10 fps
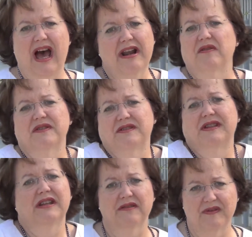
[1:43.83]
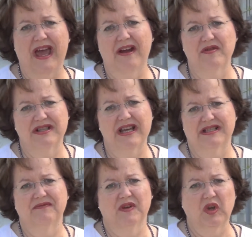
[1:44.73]
I don't think of
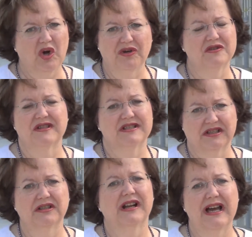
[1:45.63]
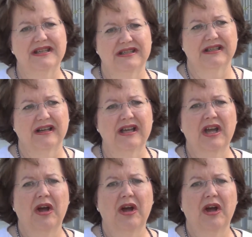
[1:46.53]
advertising for lawyers as a good idea.